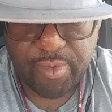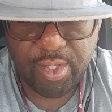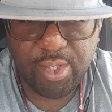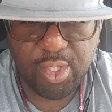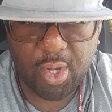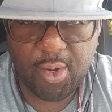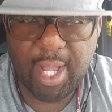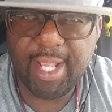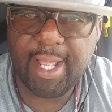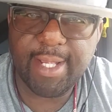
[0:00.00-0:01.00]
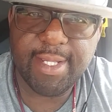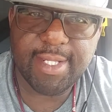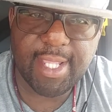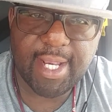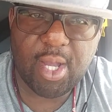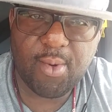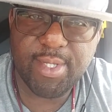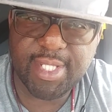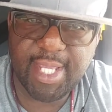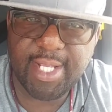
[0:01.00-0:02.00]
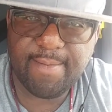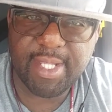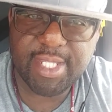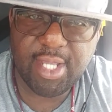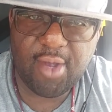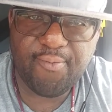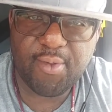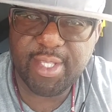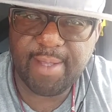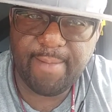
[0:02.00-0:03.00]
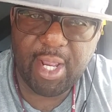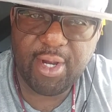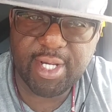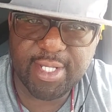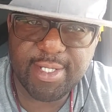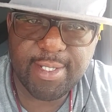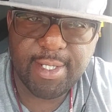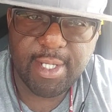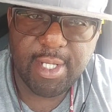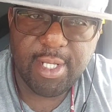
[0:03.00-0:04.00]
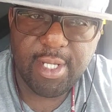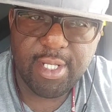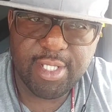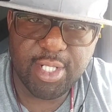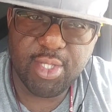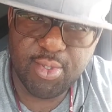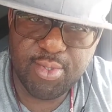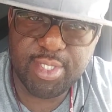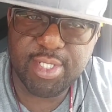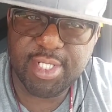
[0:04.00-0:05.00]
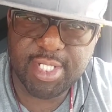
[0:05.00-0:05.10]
I just, like I always say to myself, only in America, the losers